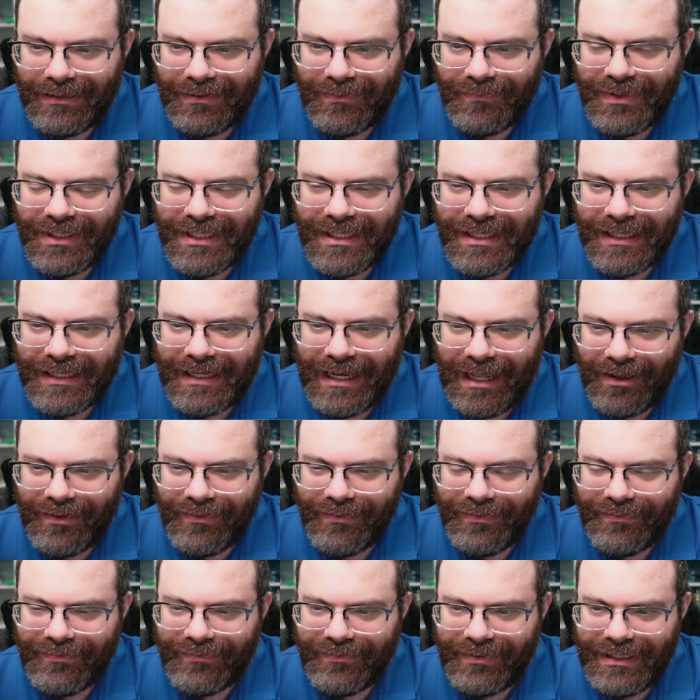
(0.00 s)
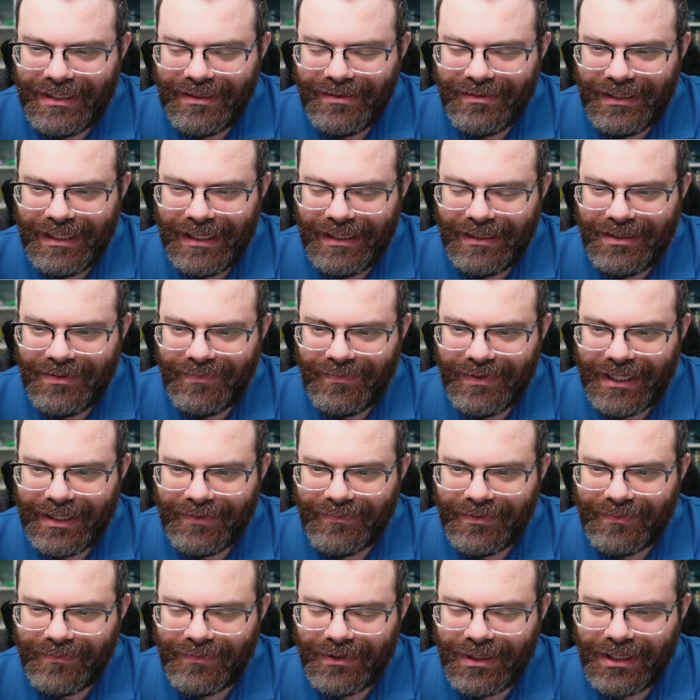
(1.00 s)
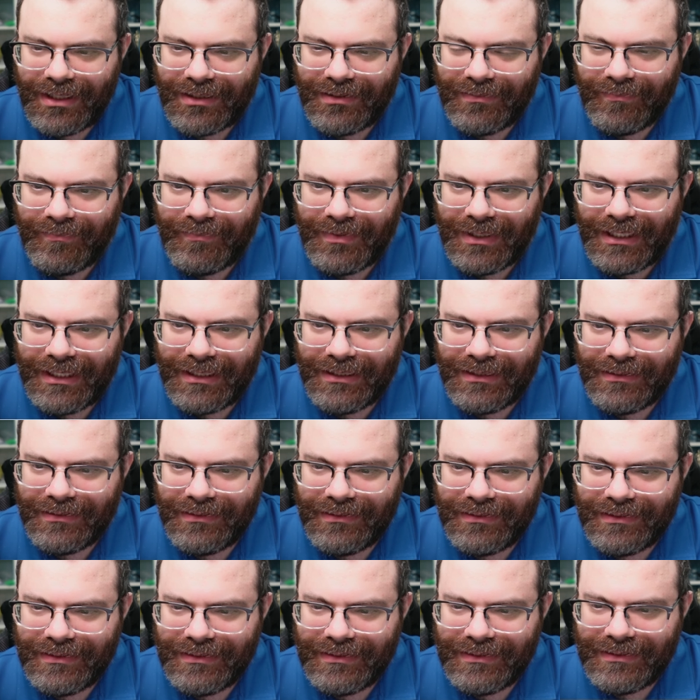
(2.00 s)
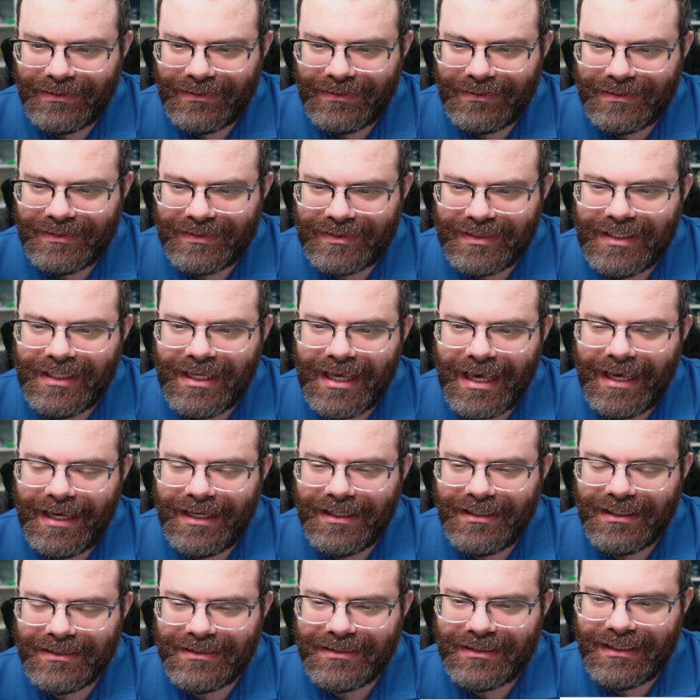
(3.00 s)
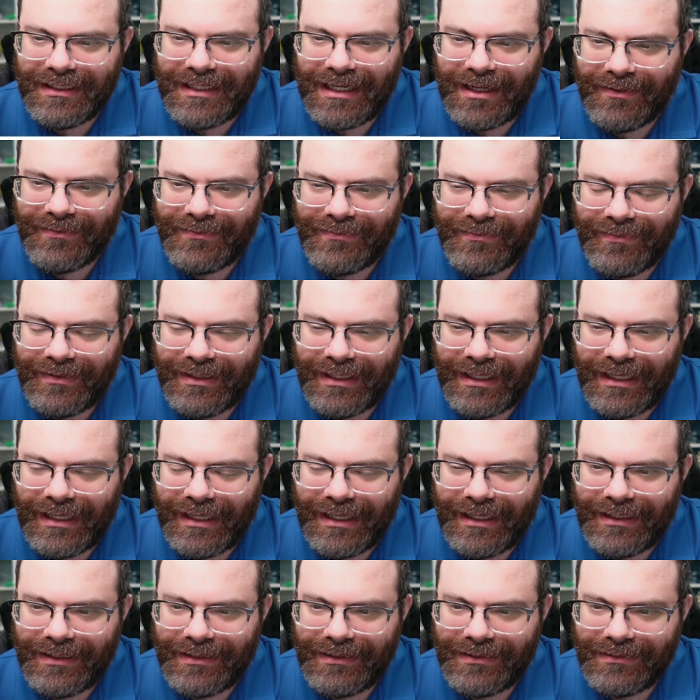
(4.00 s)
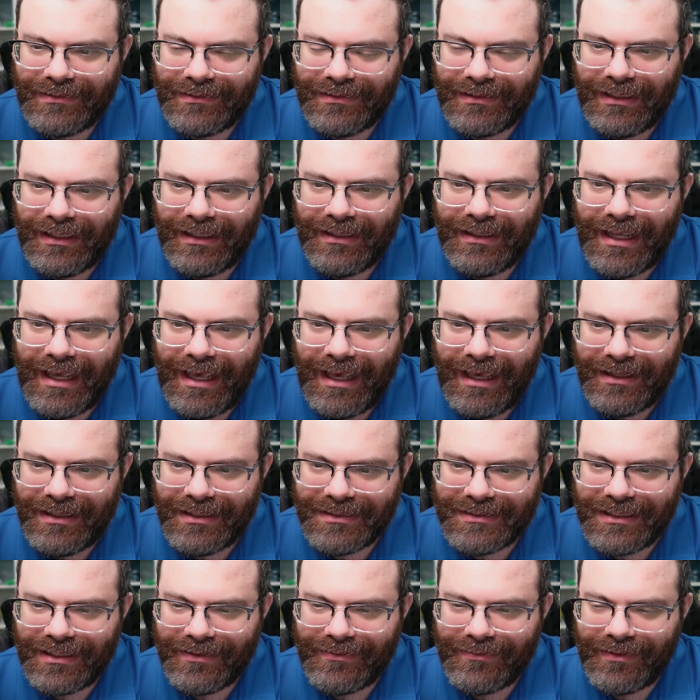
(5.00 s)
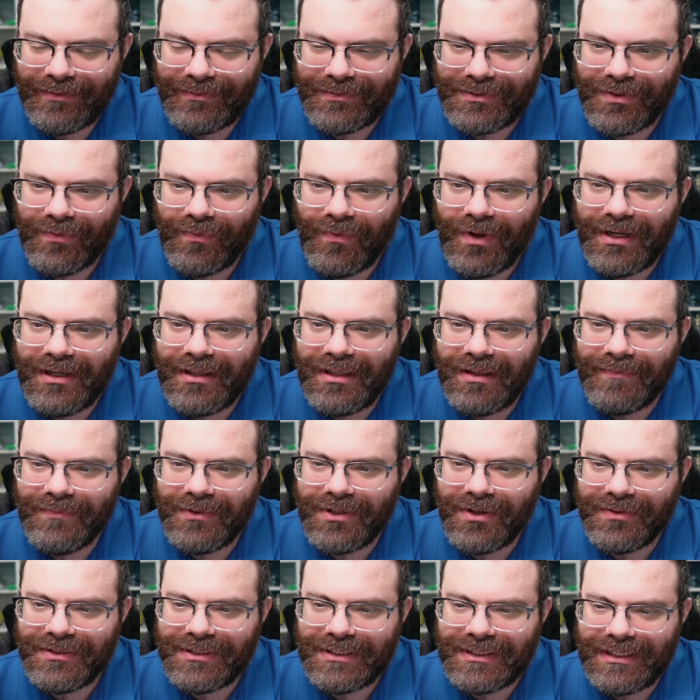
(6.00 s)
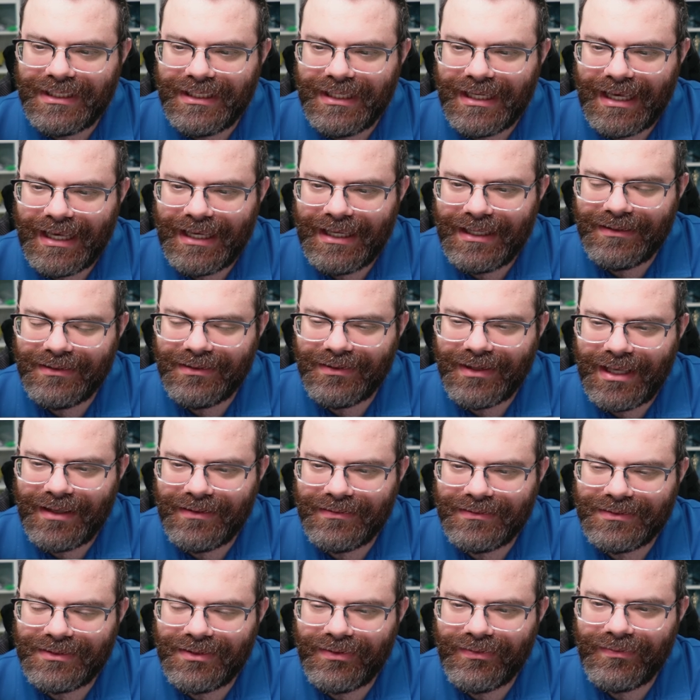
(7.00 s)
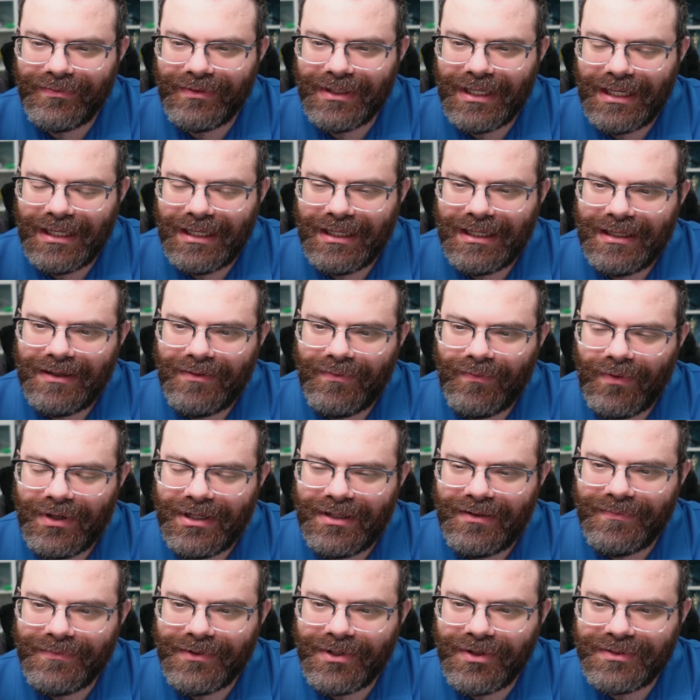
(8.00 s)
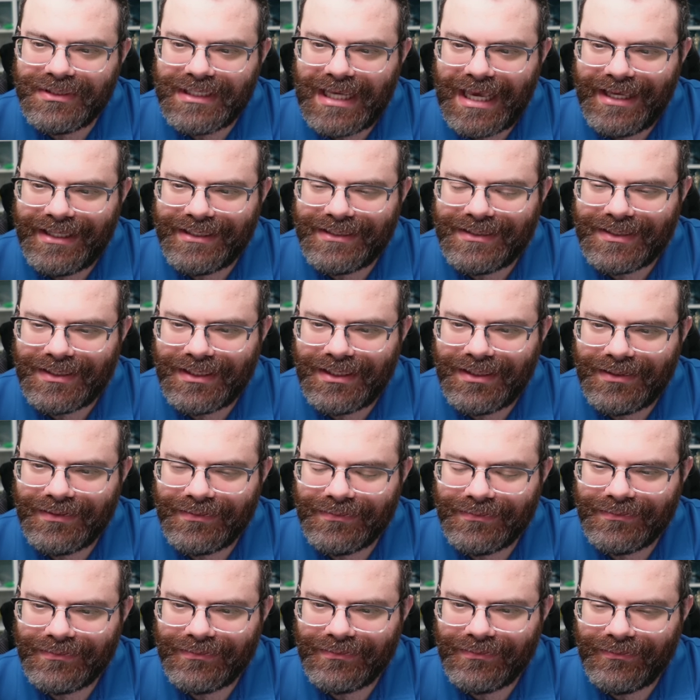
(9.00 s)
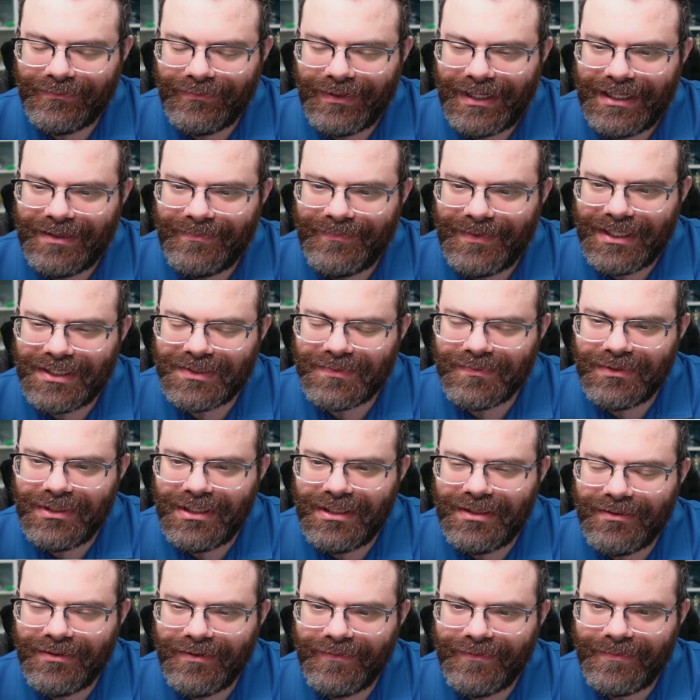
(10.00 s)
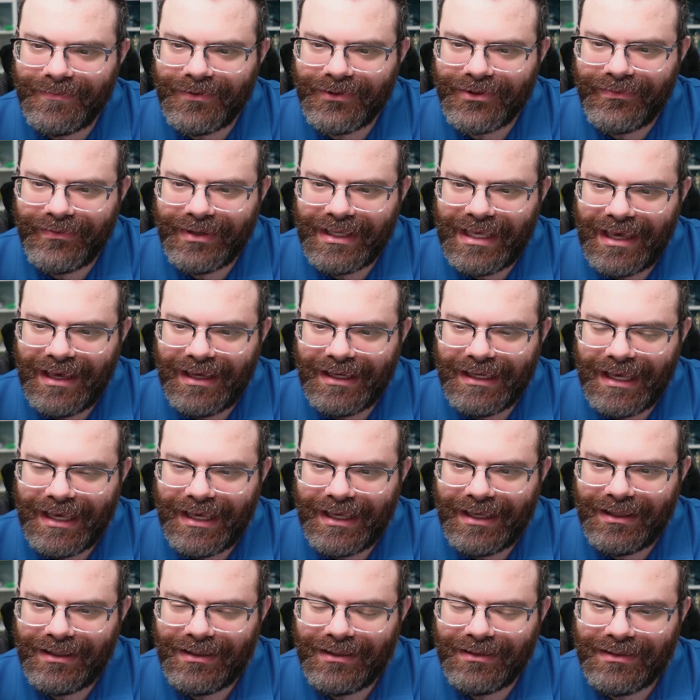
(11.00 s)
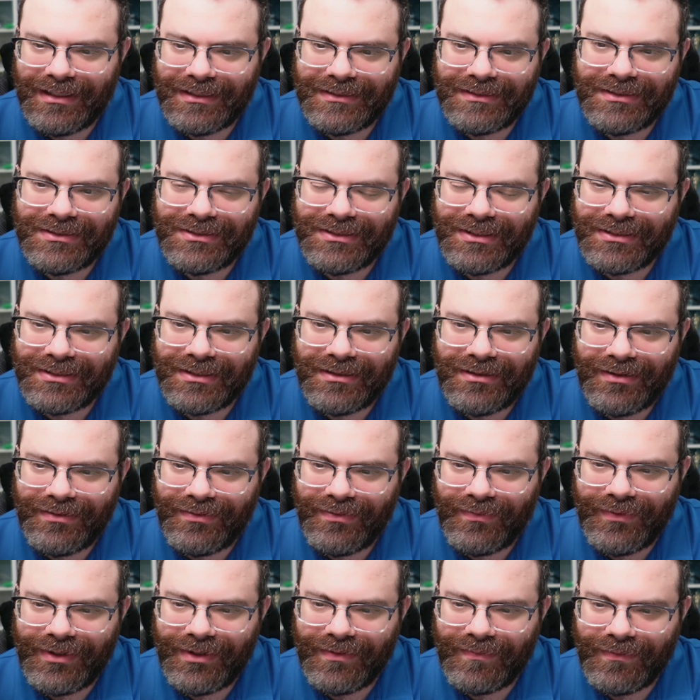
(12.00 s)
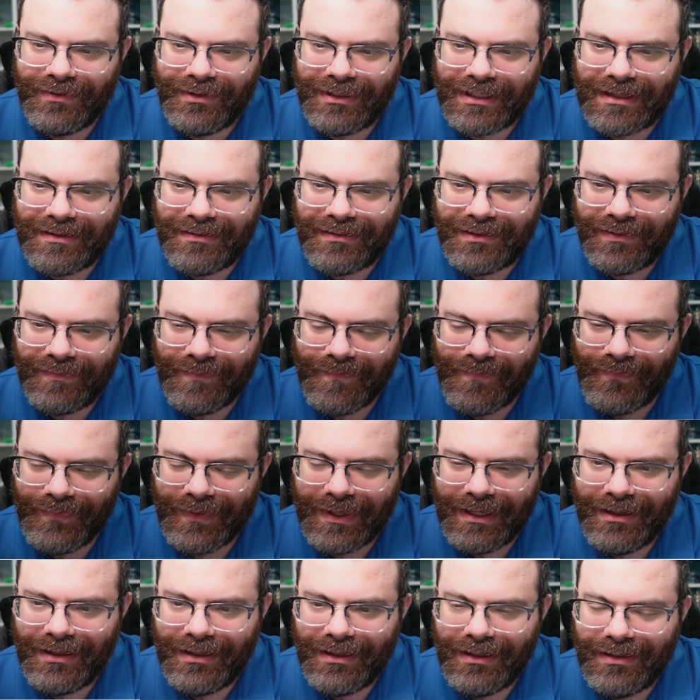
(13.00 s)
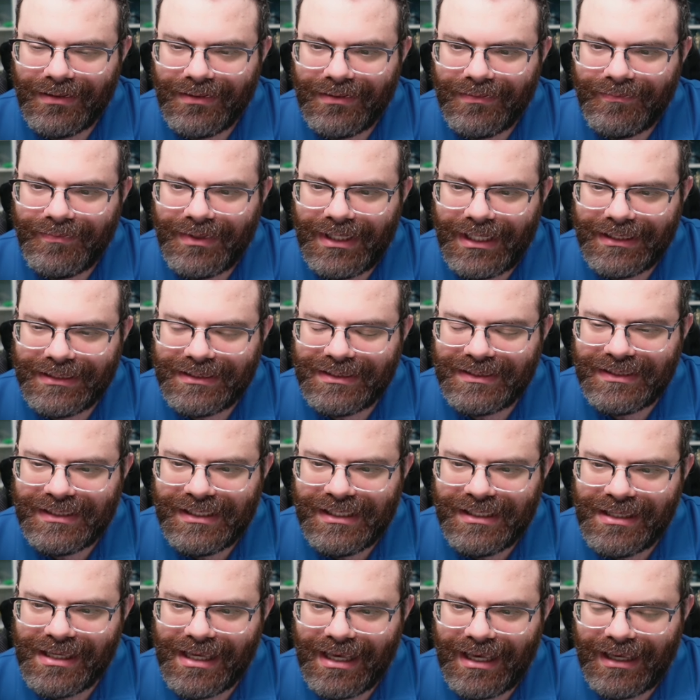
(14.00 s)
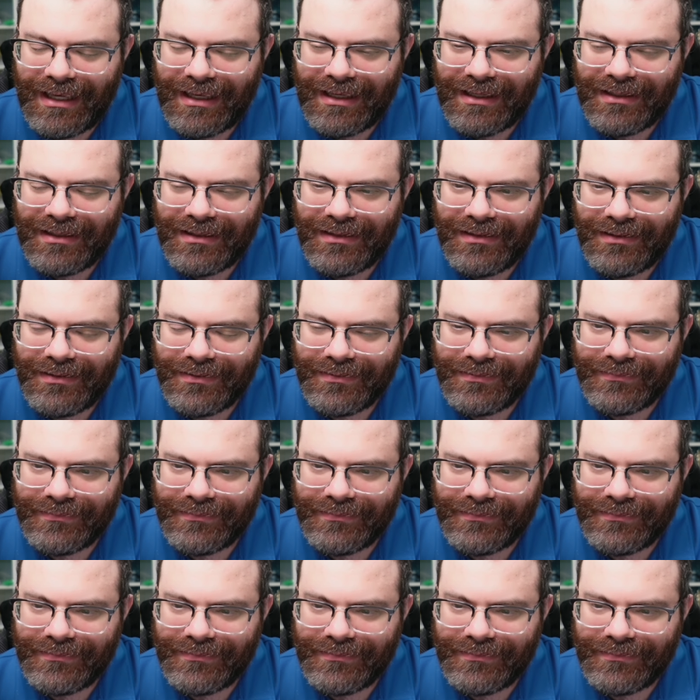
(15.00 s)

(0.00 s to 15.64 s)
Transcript: we can get out through E any way we want, but CA doesn't get out through the A, and A doesn't get through it. So one of them goes CA. Okay, so one of them goes AC, right? Because neither of them are going AA unless it's just another weird word. I don't know. But CA.